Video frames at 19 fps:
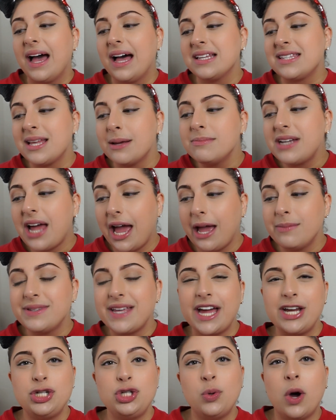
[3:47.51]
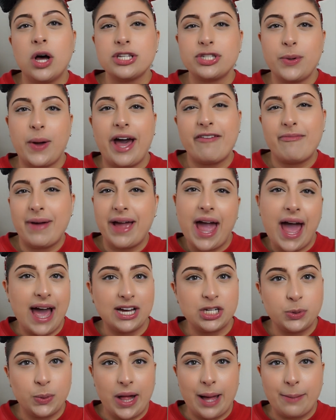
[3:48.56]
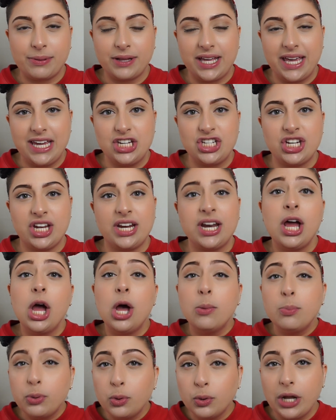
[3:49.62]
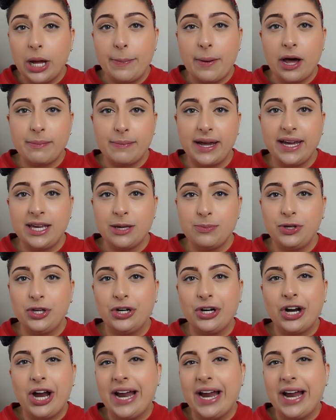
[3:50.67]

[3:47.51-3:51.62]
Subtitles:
Sometimes I do also have my actual application pulled up on my computer.